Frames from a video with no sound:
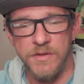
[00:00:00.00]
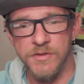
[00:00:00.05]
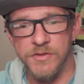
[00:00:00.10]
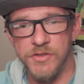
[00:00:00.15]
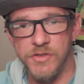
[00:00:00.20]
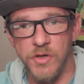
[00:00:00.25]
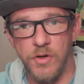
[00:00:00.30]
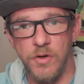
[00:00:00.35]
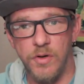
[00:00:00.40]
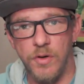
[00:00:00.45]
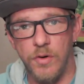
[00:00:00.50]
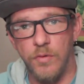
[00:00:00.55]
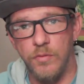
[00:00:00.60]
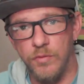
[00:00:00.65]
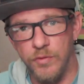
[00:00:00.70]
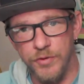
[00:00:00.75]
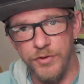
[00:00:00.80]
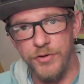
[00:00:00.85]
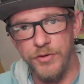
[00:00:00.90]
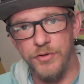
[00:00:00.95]
so
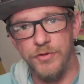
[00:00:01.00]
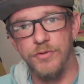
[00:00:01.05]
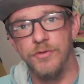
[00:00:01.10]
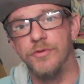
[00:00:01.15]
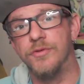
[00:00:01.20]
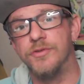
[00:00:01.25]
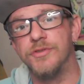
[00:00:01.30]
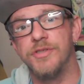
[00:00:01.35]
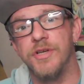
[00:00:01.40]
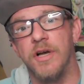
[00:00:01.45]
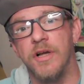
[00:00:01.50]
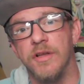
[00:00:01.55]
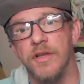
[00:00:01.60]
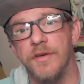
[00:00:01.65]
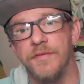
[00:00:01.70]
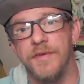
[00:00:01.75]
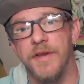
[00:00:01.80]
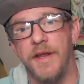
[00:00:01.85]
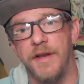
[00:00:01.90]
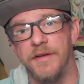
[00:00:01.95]
we'll use a
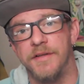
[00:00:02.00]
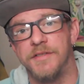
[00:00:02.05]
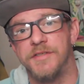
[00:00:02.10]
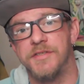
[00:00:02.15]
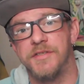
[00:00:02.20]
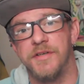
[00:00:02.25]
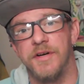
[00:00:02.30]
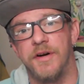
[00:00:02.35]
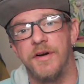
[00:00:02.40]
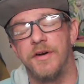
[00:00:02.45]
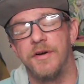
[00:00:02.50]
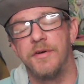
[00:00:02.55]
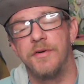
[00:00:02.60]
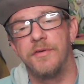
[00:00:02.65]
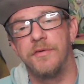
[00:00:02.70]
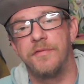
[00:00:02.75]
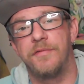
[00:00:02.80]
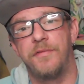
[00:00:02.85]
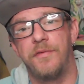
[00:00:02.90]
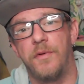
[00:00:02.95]
left-handed start
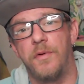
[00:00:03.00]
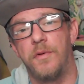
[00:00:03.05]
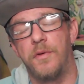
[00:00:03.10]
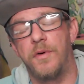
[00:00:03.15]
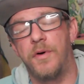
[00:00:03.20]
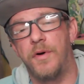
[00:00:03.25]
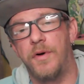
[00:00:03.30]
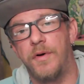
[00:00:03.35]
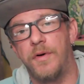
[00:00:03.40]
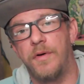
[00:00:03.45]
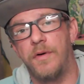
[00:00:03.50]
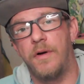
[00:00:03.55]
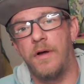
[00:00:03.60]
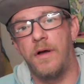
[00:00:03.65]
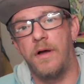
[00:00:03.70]
for